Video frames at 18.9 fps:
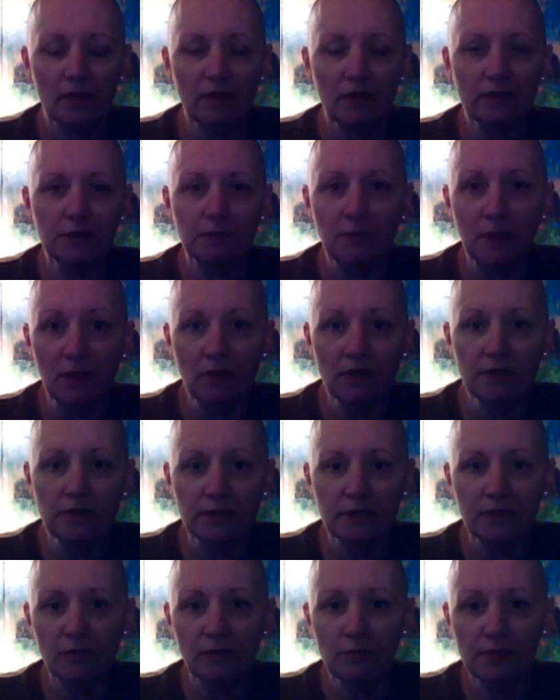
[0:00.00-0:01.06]

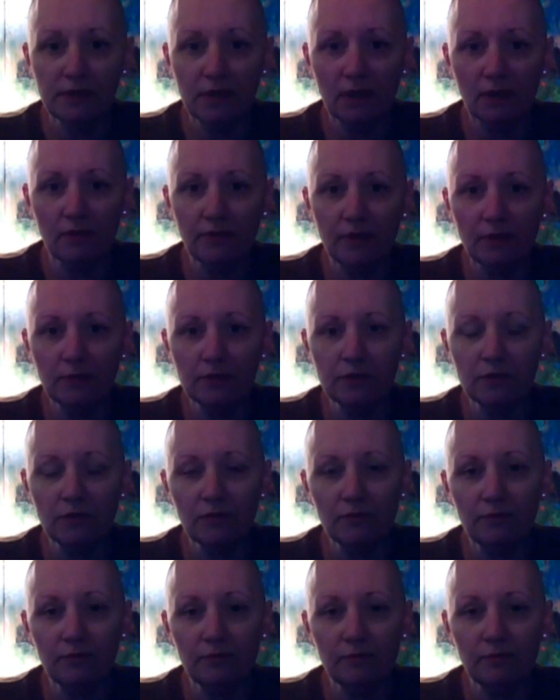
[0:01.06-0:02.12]
experiences of himself that was
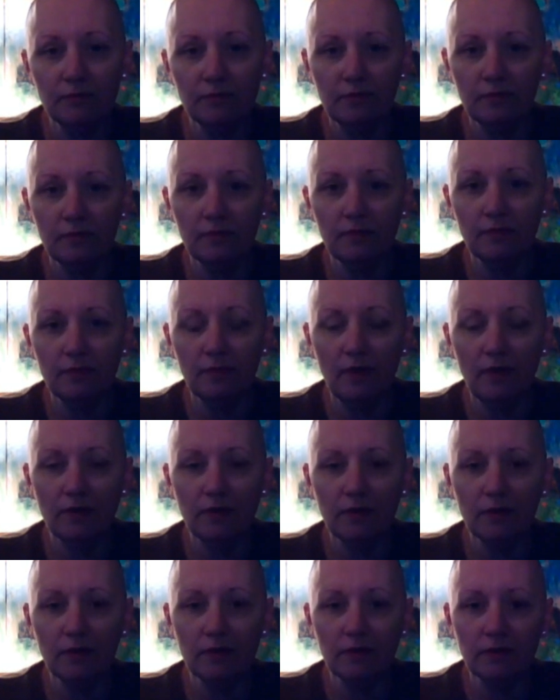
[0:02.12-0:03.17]
on
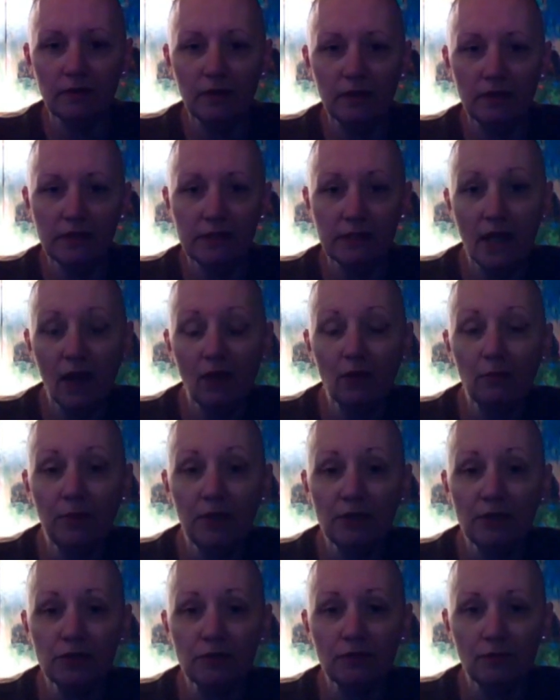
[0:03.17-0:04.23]
that is now in
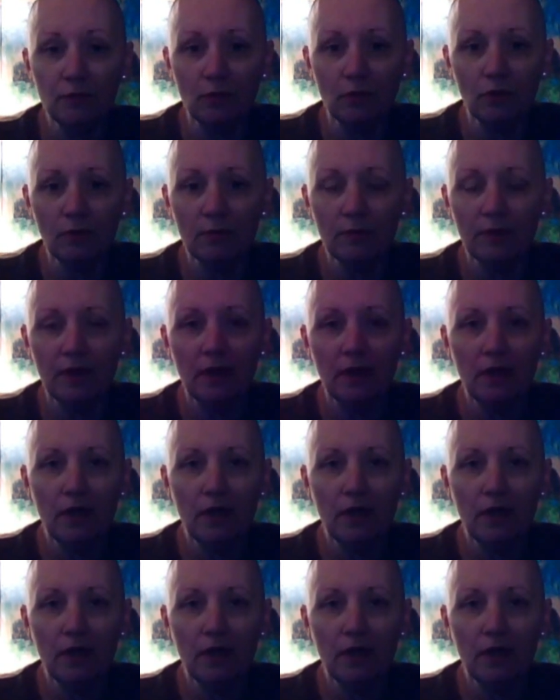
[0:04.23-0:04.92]
picture form,